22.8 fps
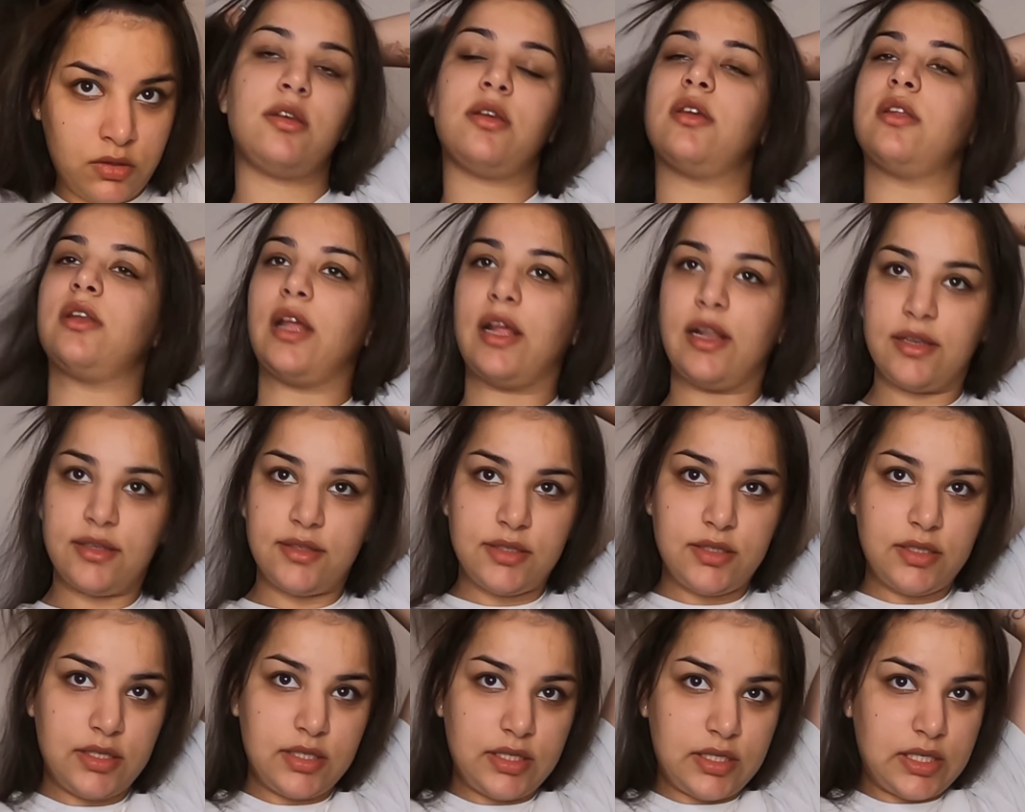And I'll
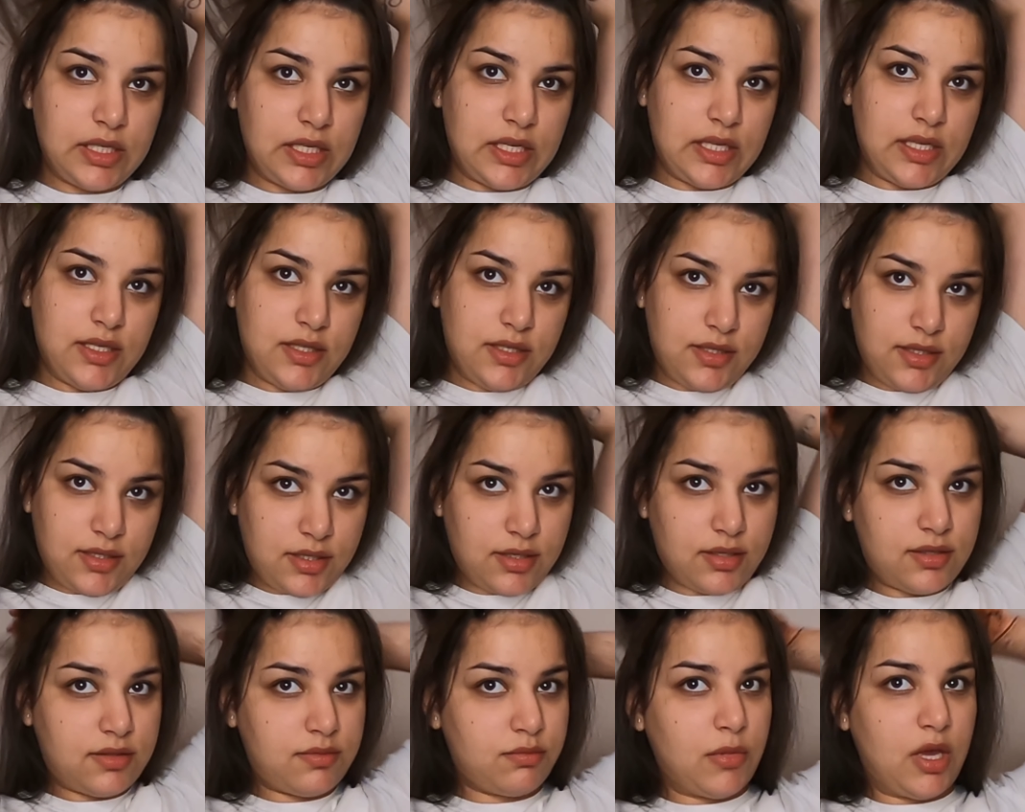
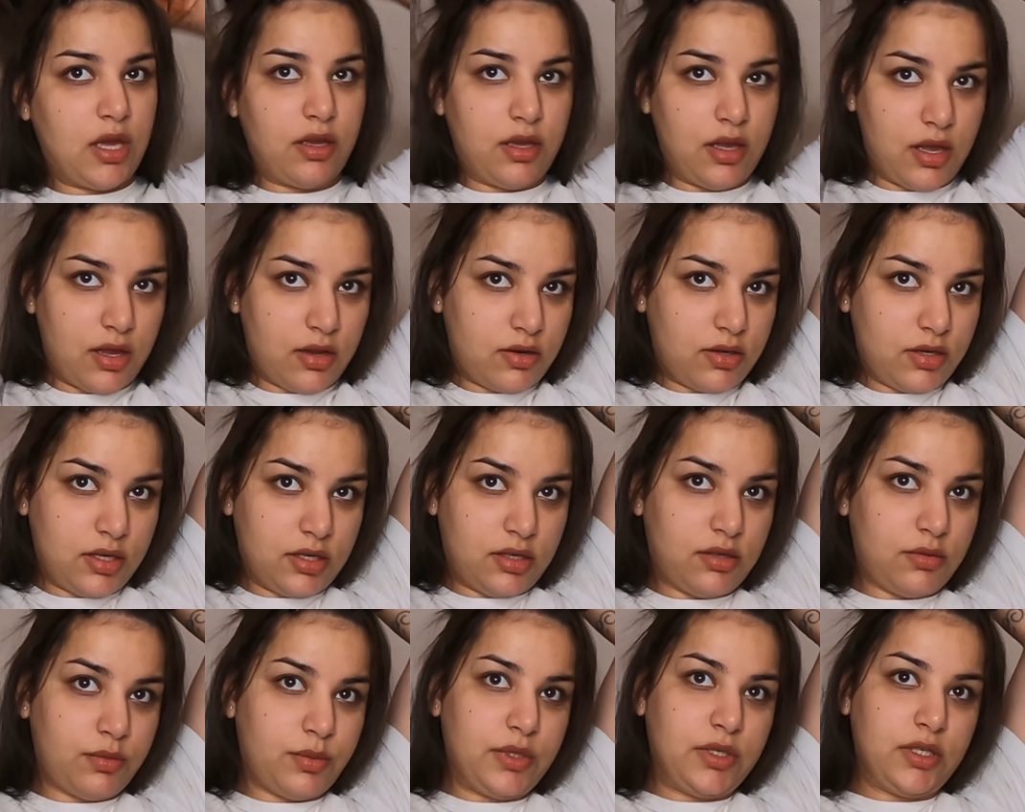tease my hair a
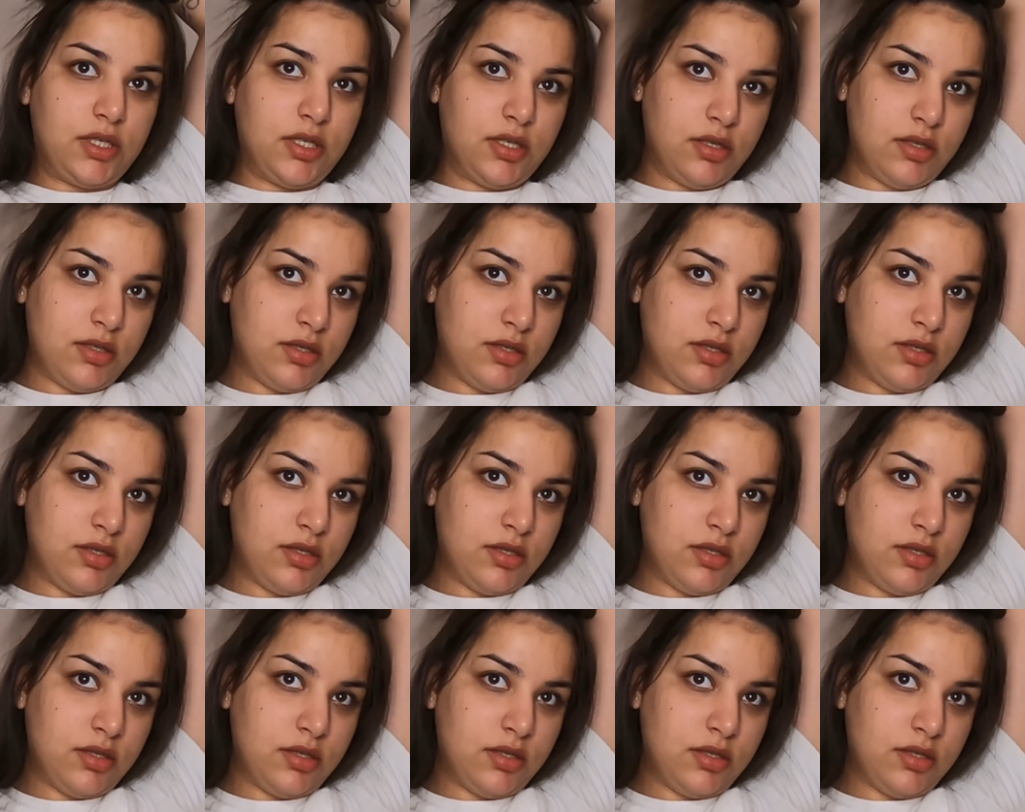little bit